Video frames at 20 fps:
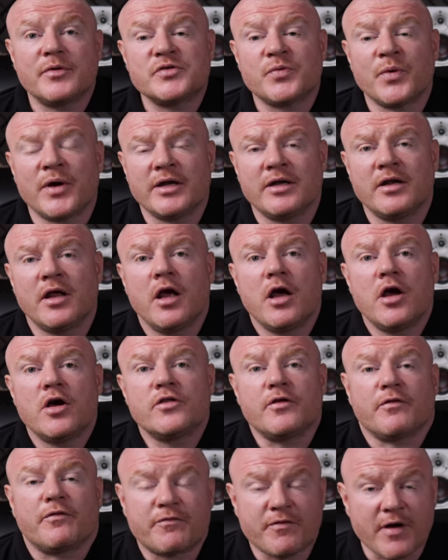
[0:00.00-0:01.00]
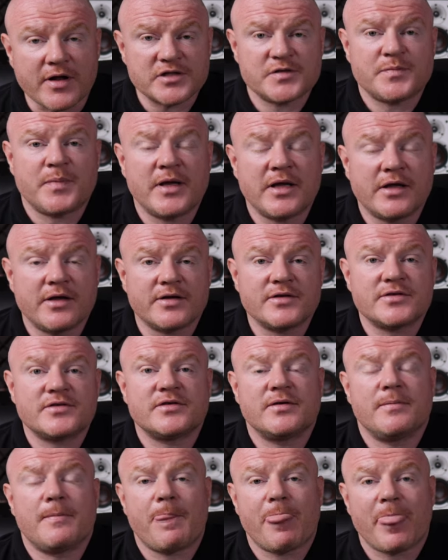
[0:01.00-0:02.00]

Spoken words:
between the front speakers